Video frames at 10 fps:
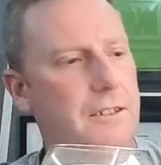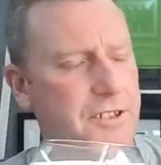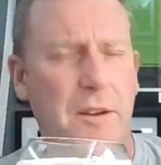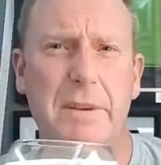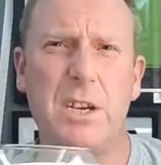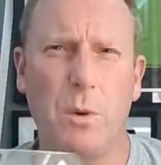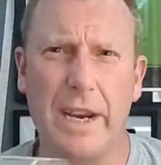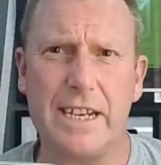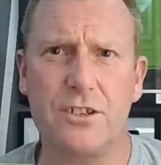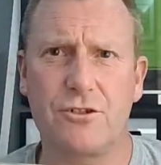So it'll be
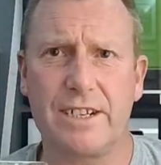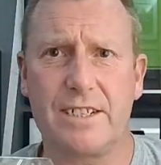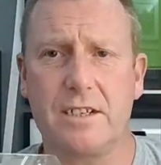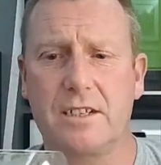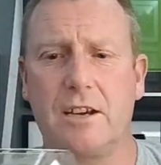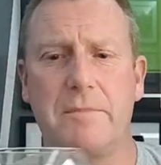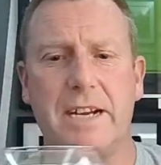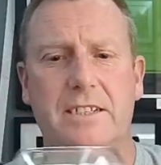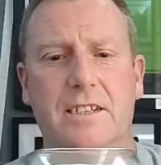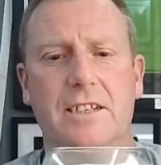quite interesting to go
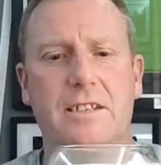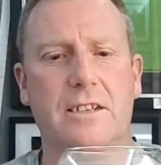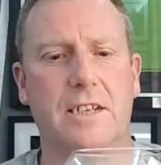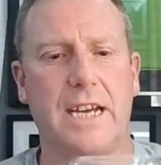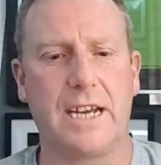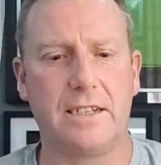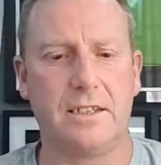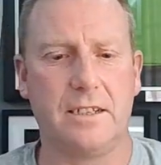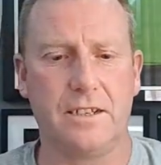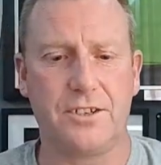back to this
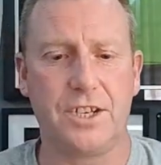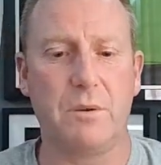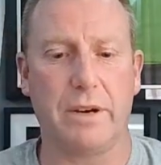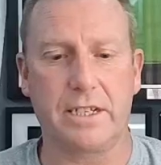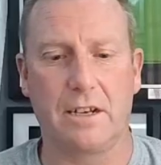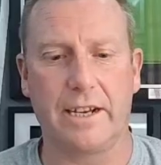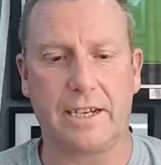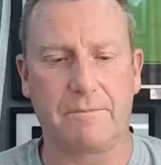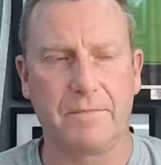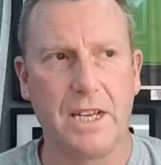and see what it's
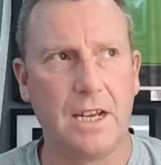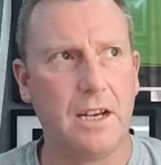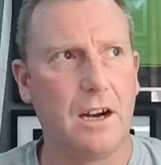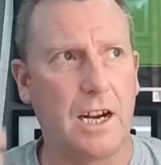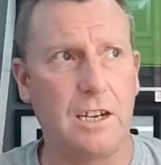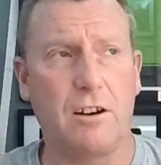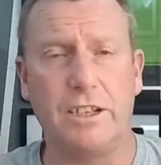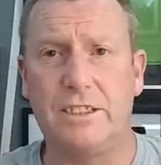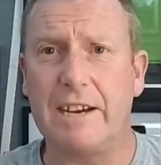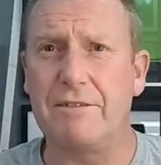like. I
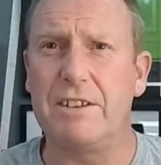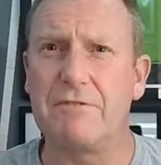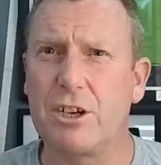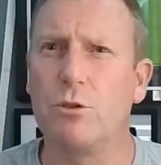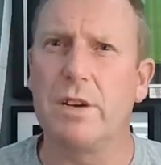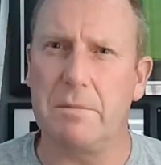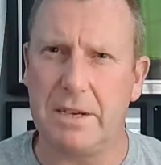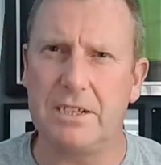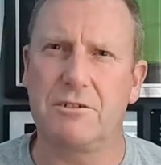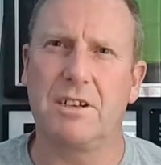definitely recall it
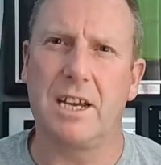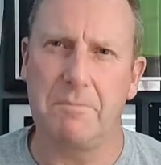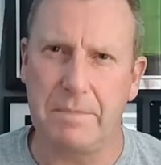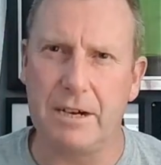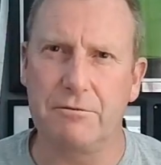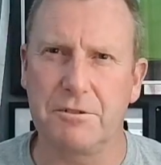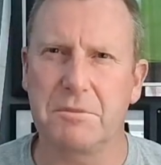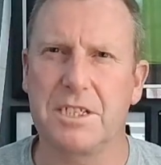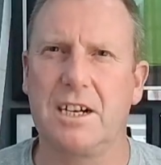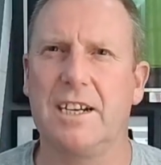being sort of like
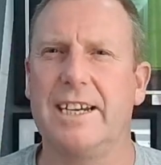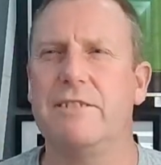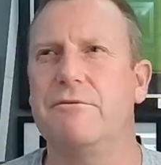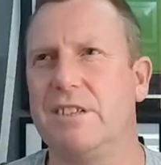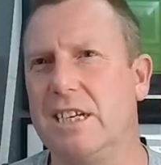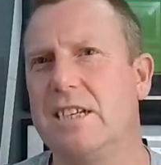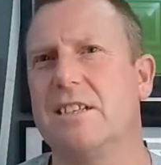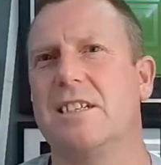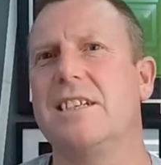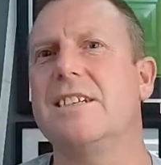Belgium style ale,
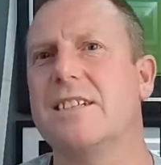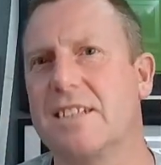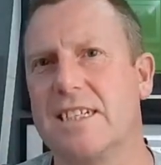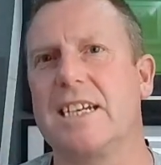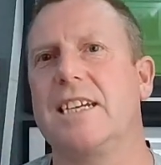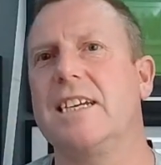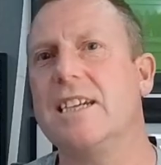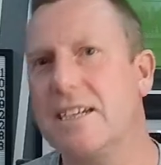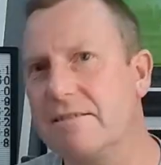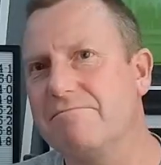yeasty,
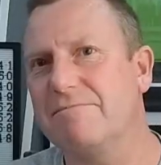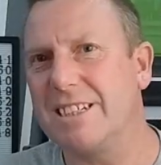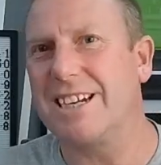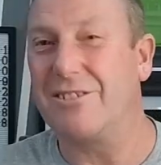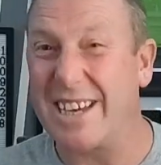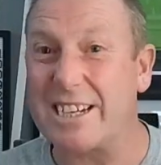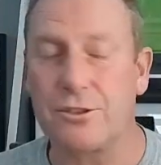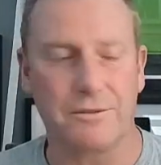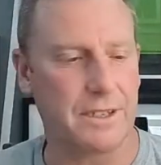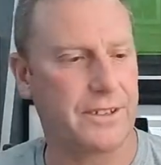sticky, you know, that
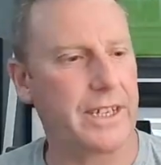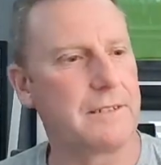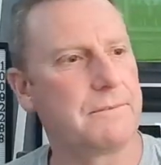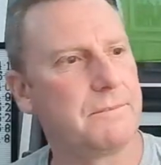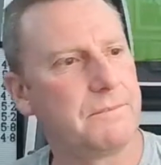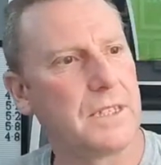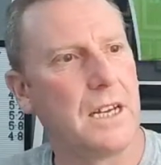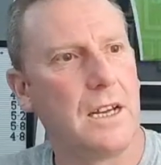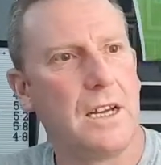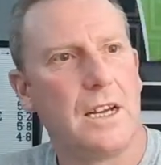sort of thing.
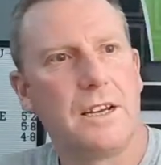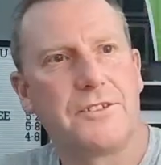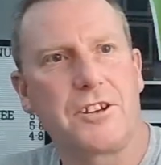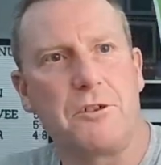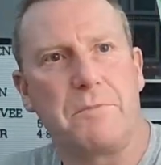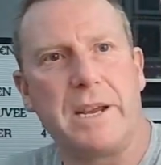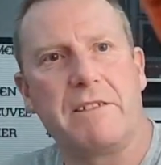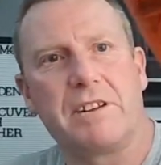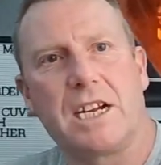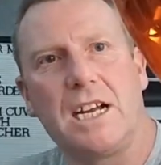So
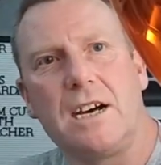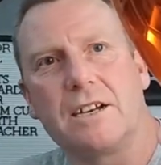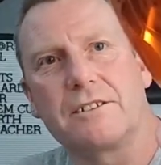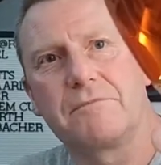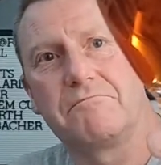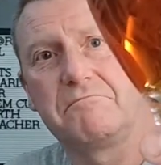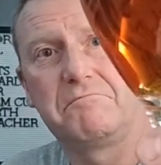beer in a glass.